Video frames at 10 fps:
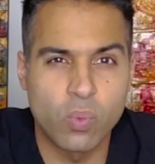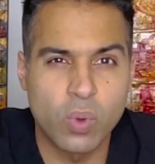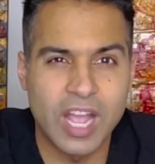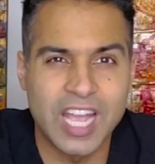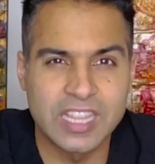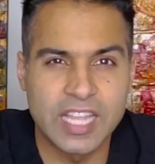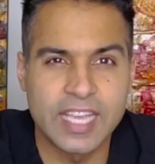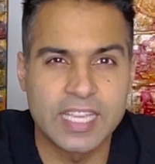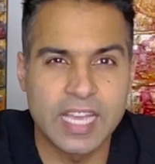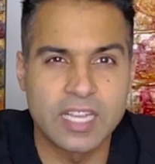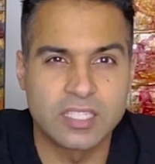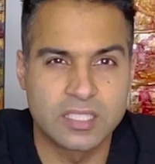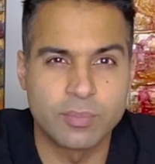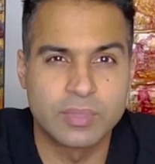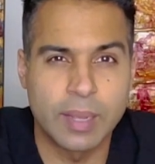why I like guys
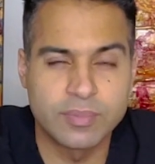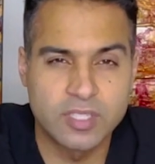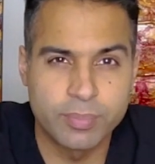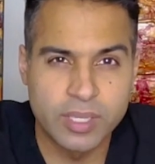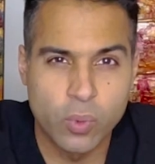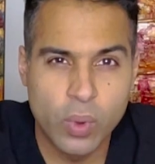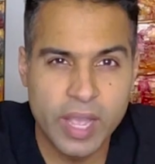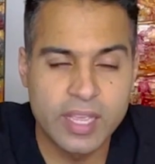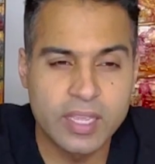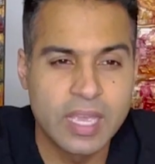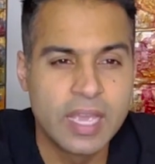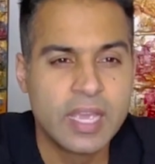sometimes to be awake,